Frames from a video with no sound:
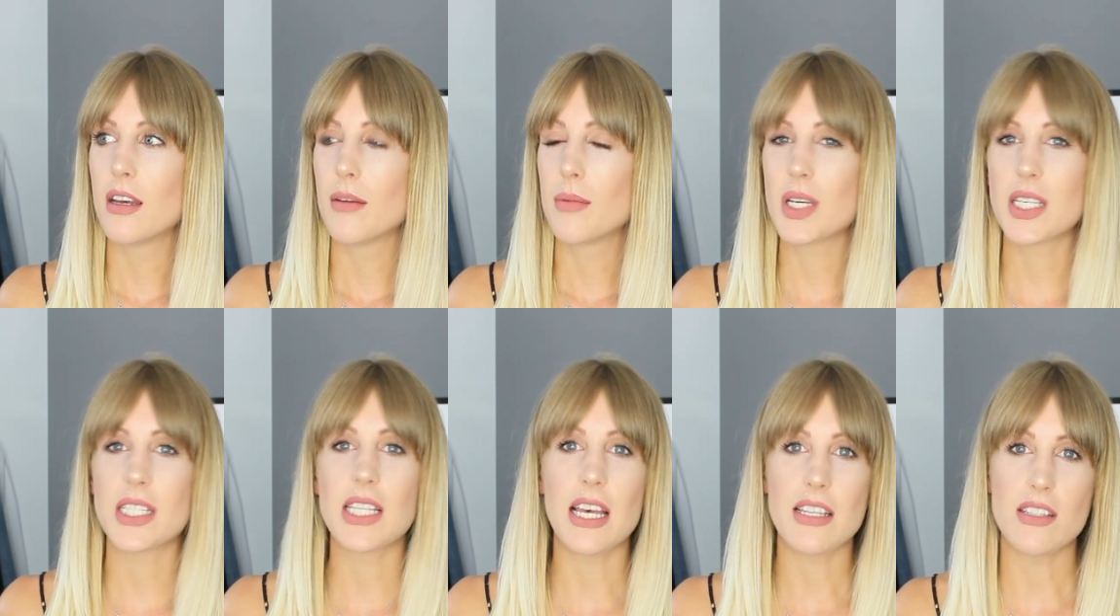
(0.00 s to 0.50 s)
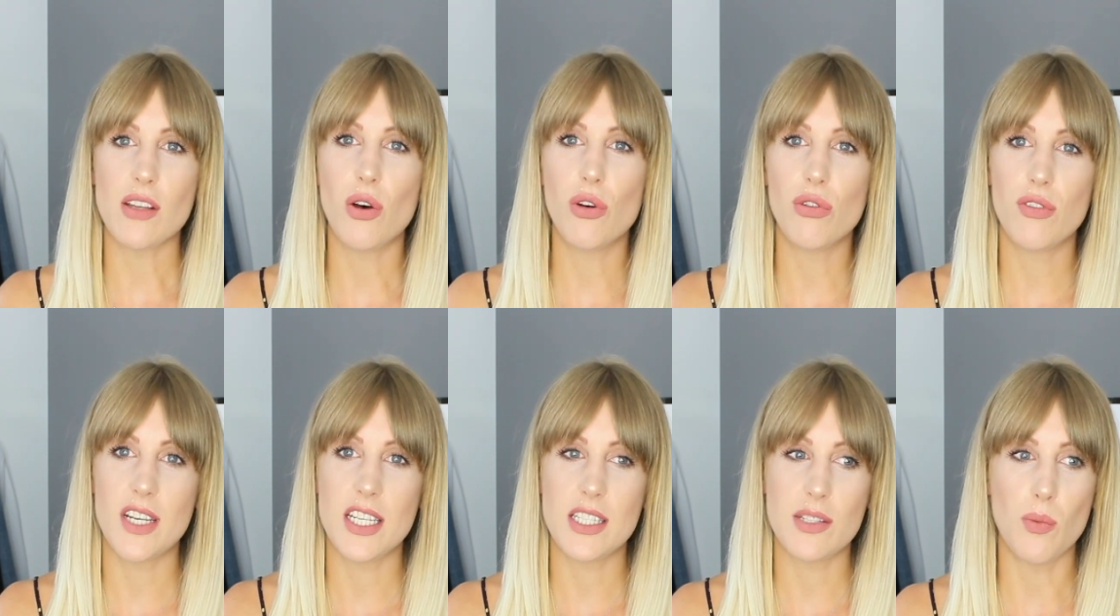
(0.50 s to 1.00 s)
because that's the
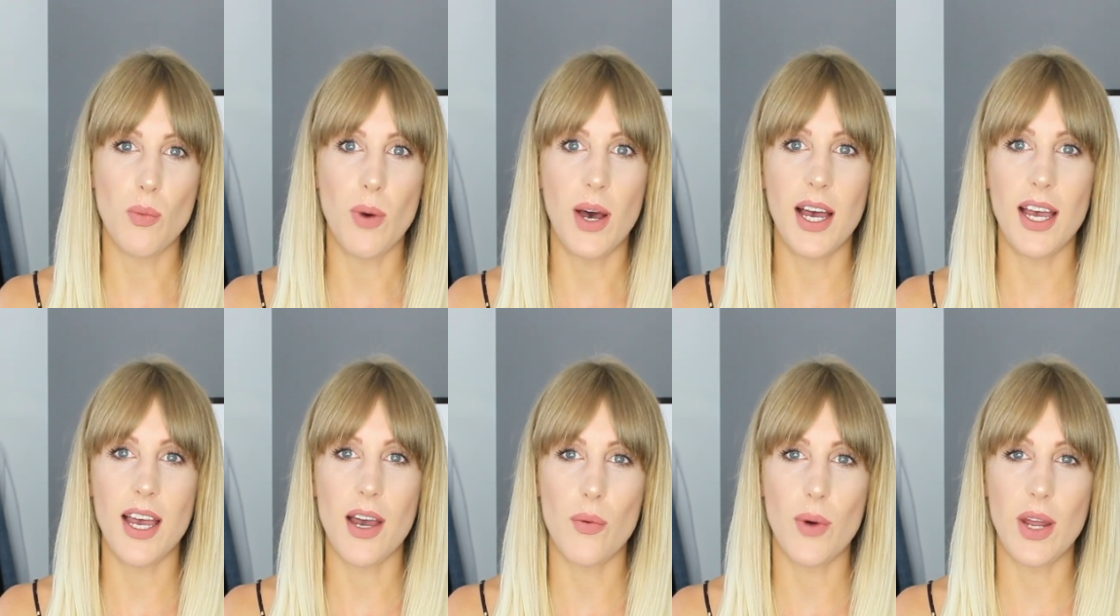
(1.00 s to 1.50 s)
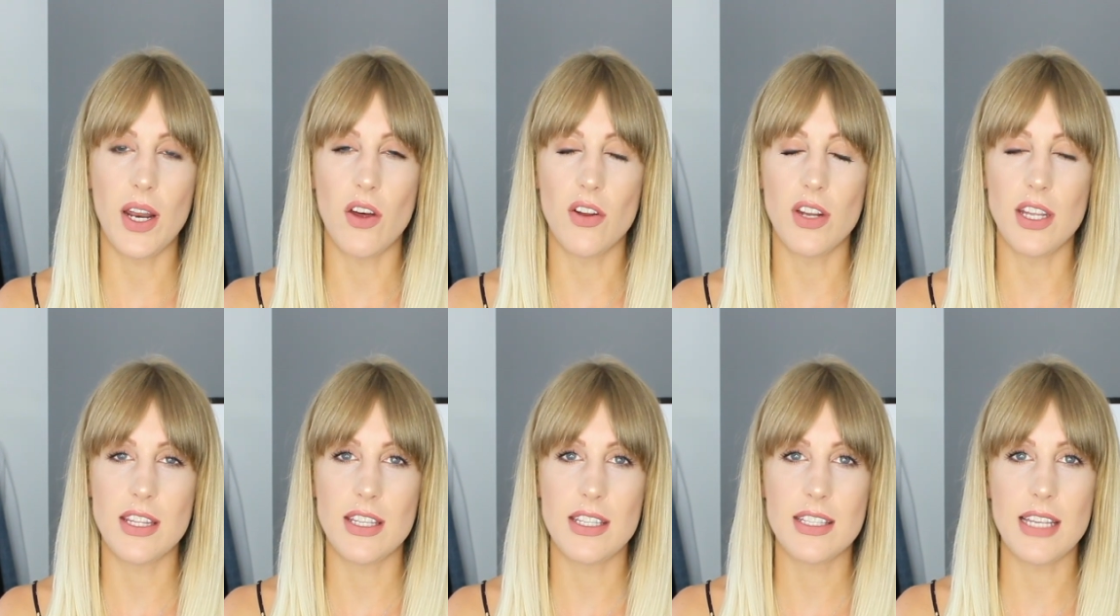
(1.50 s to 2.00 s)
whole reason why I went
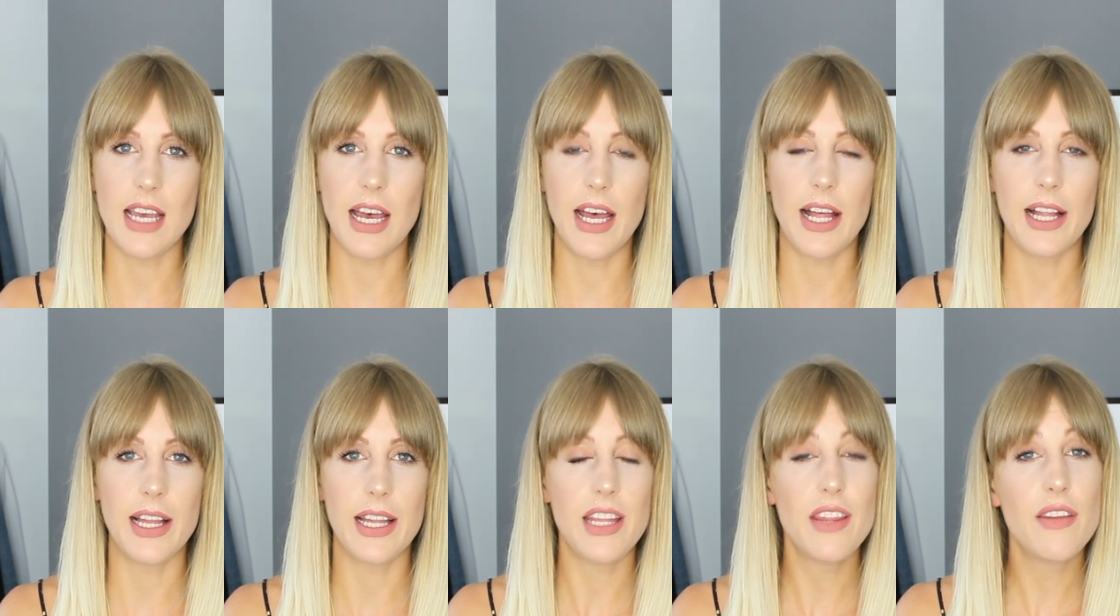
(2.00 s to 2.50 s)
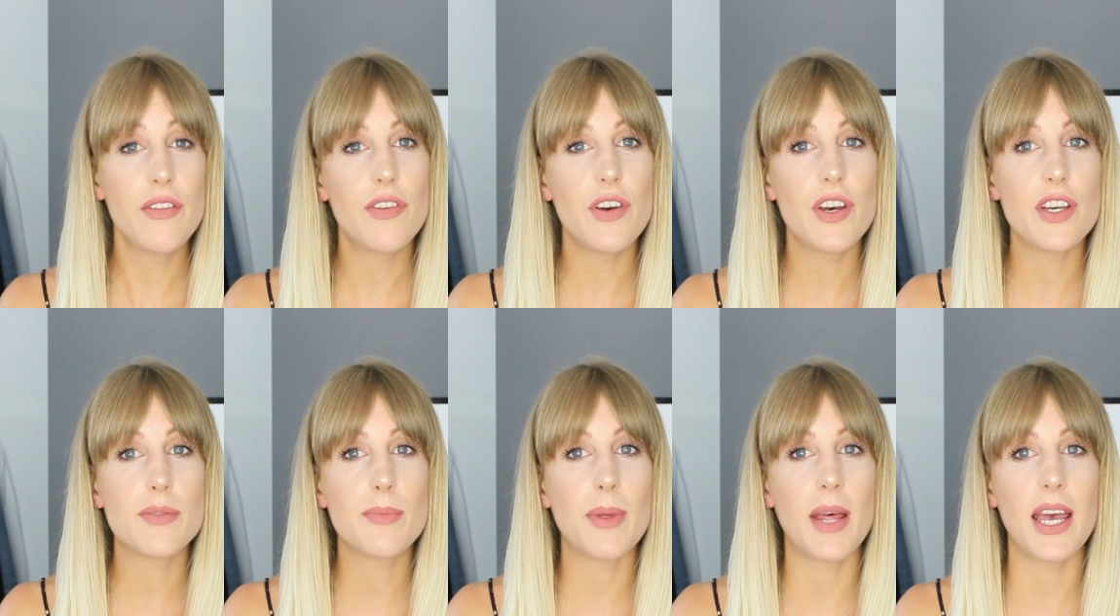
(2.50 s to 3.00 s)
on in the sale in the
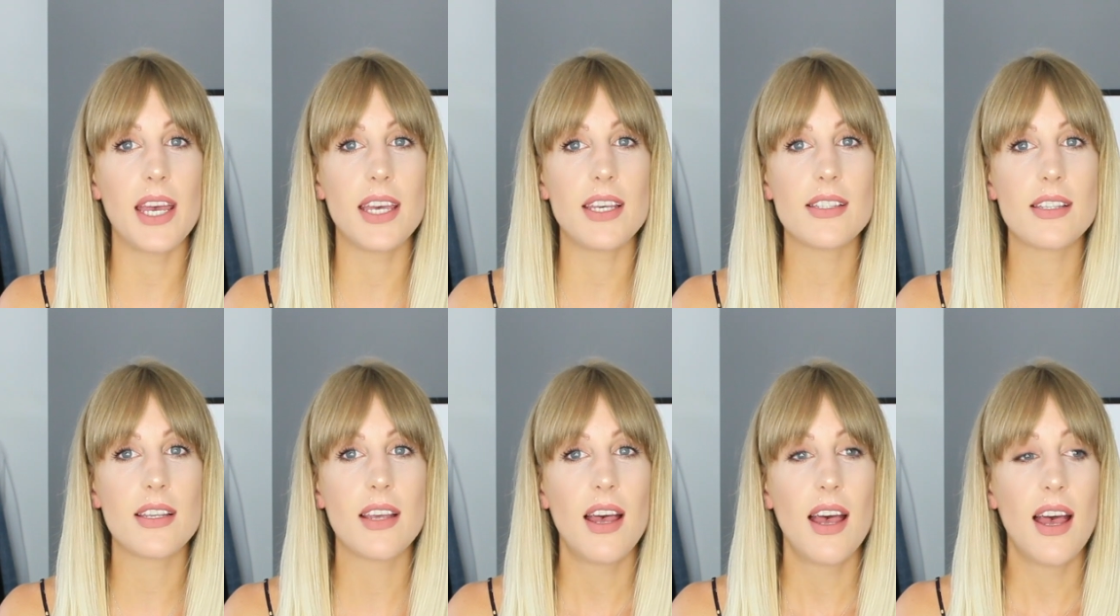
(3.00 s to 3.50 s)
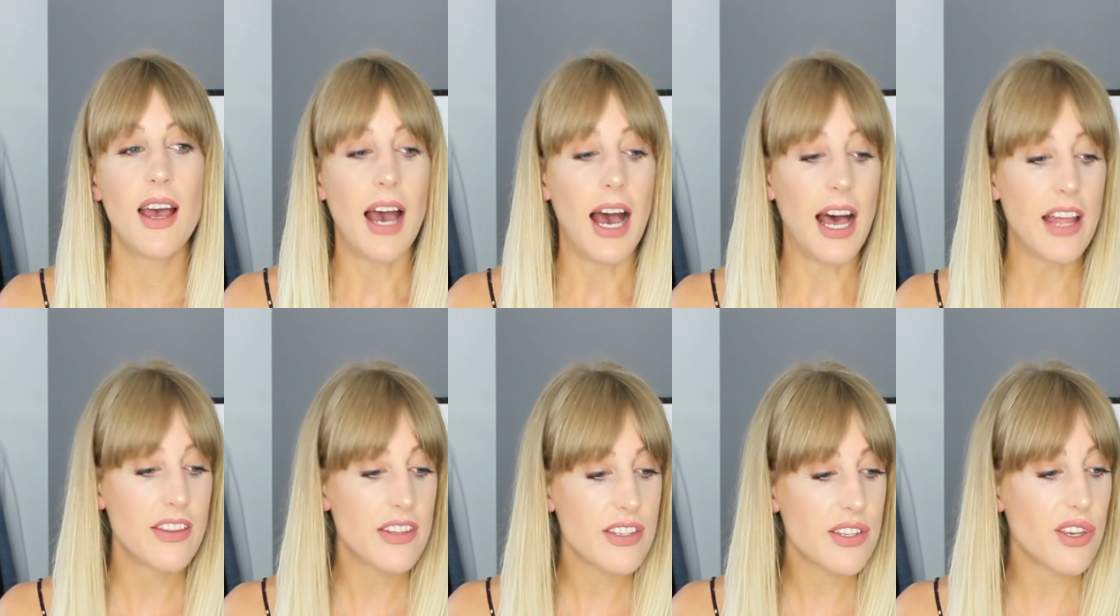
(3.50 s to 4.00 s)
first place
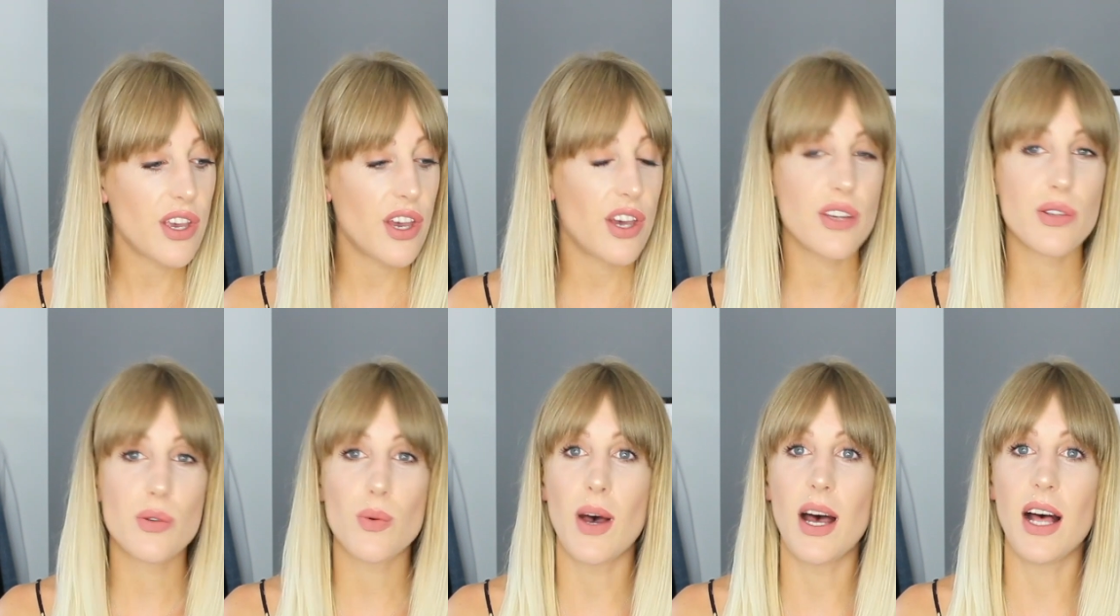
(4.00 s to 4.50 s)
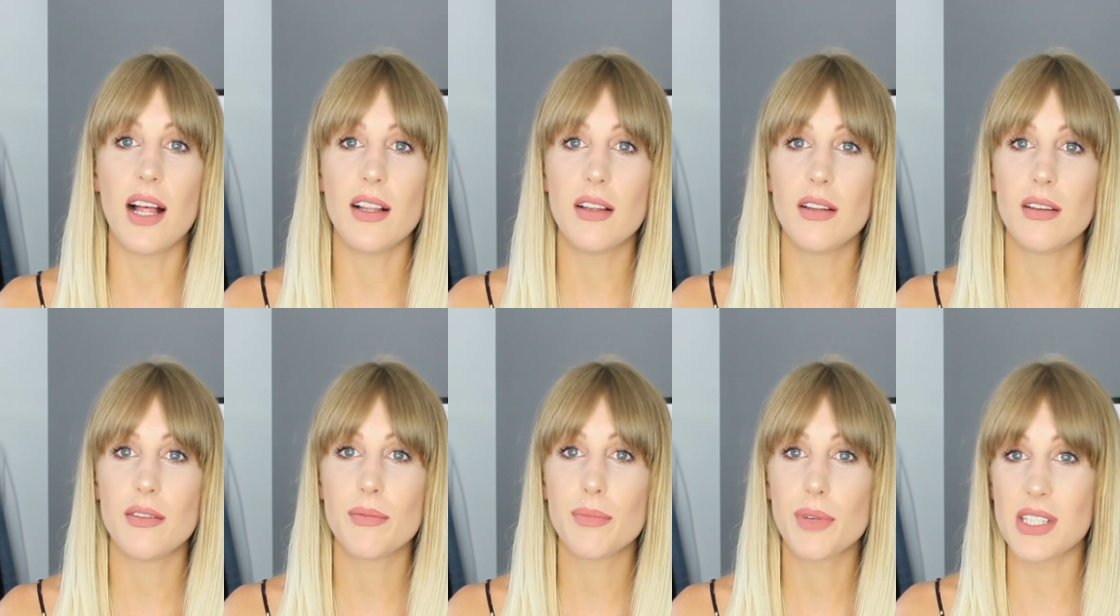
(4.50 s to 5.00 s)
and the skirt as
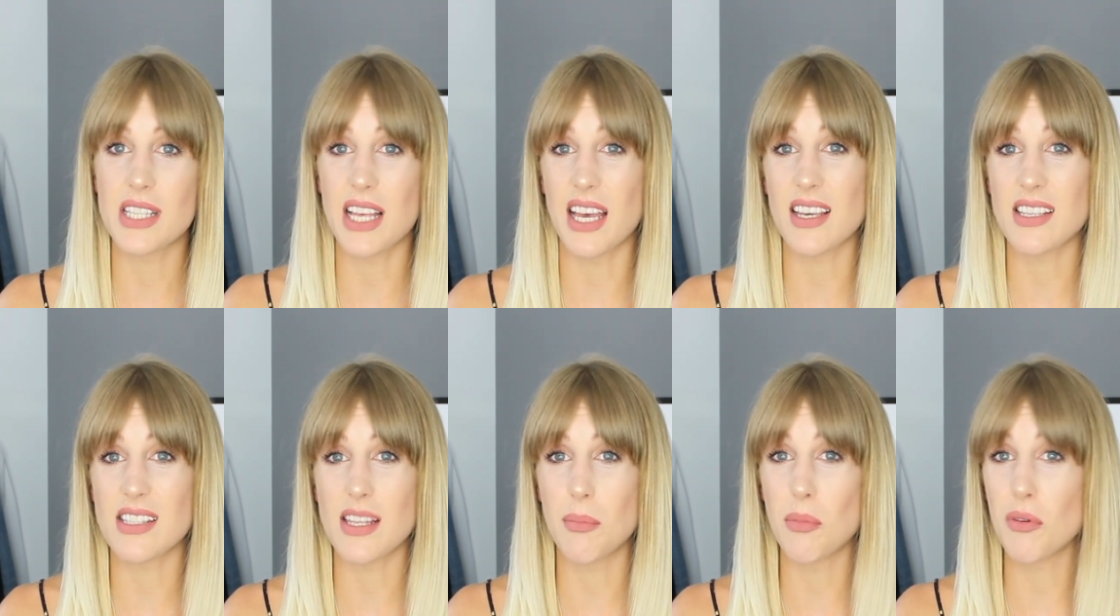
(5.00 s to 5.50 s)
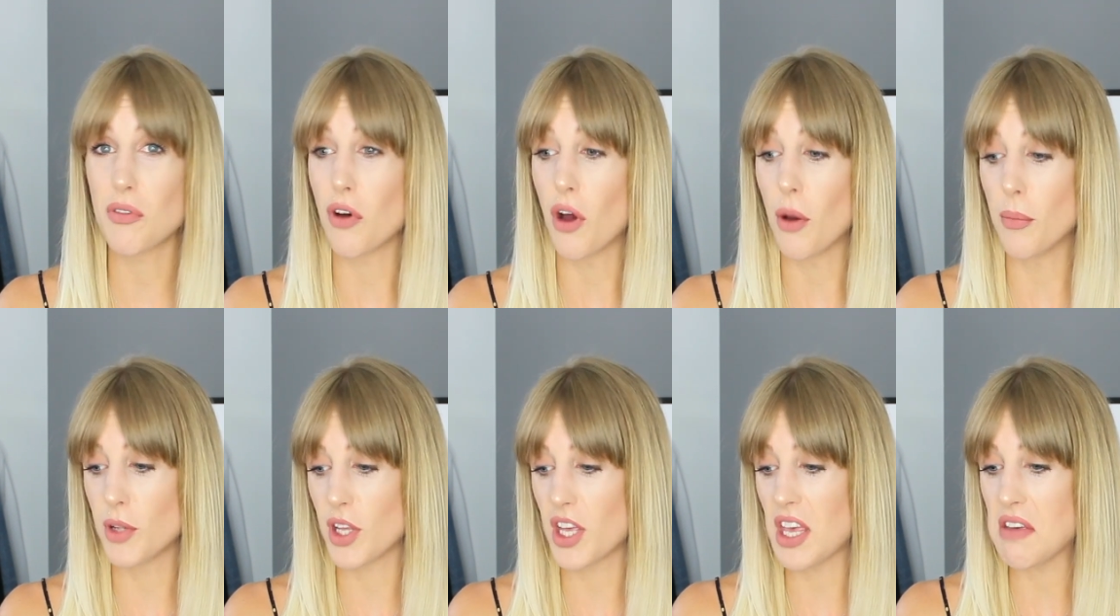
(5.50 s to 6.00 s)
well because like I said before
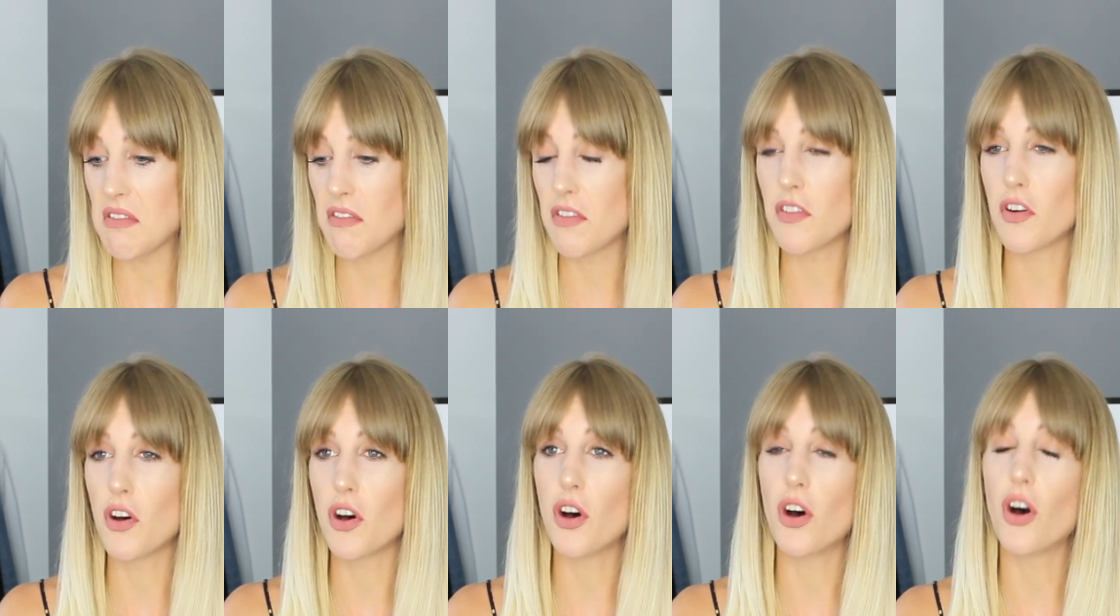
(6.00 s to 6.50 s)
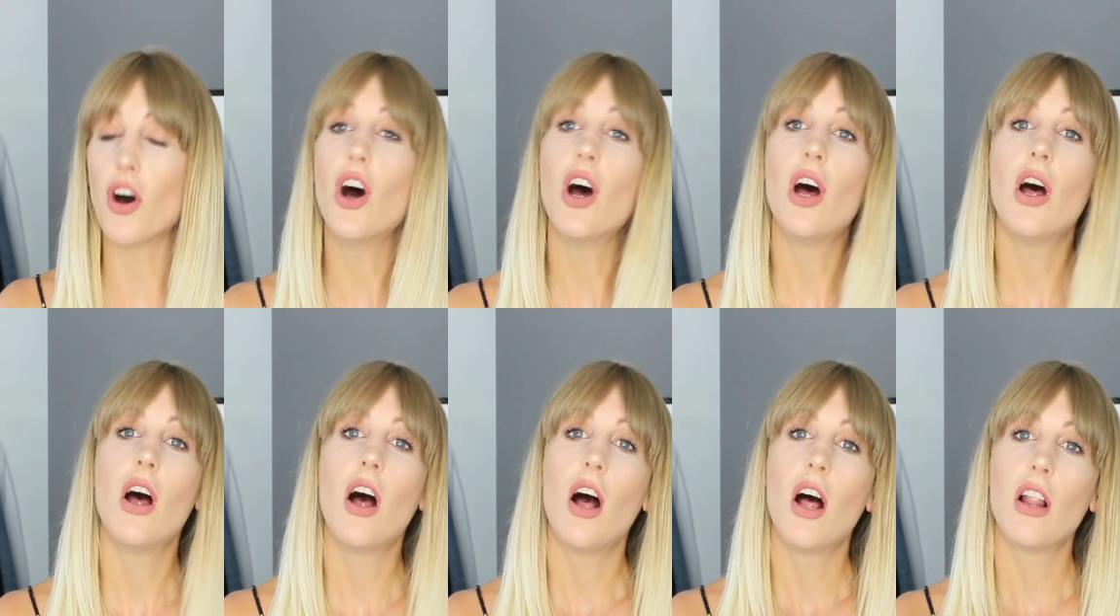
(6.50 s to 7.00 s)
I'm looking for
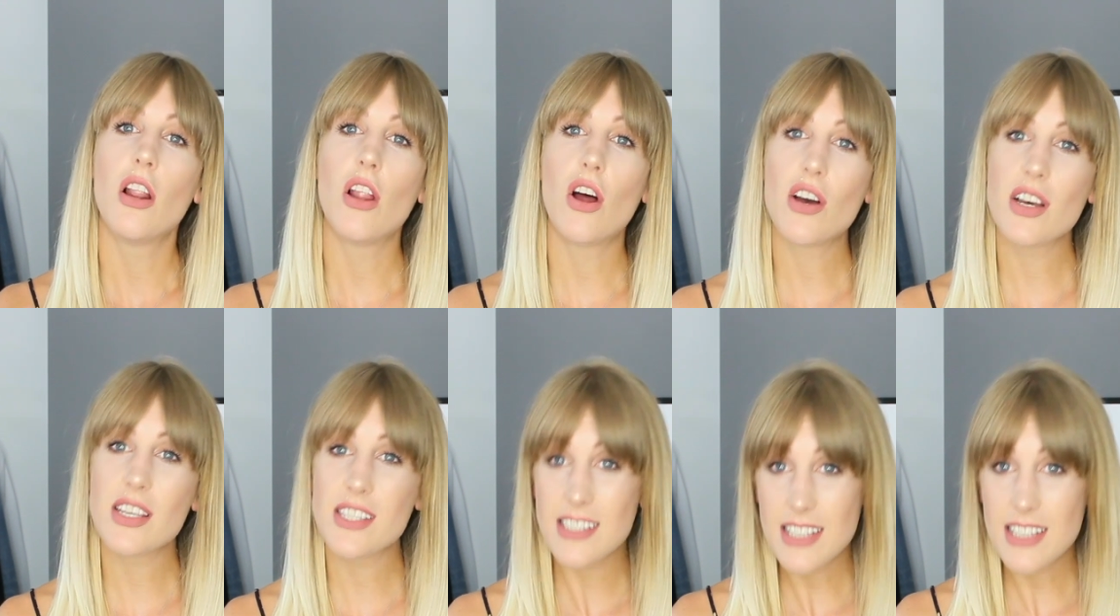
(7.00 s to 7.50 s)
longer